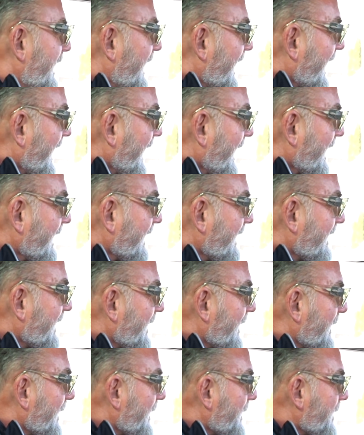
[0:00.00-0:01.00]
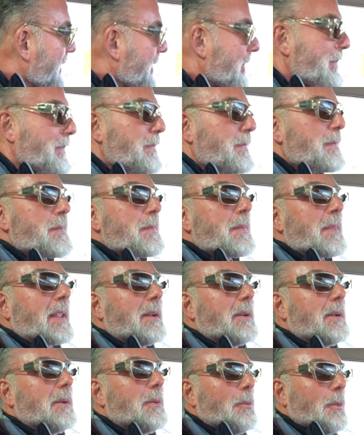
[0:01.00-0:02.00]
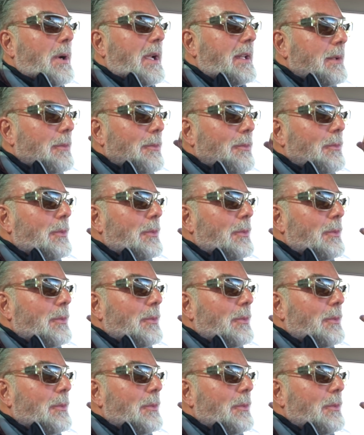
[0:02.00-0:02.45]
And when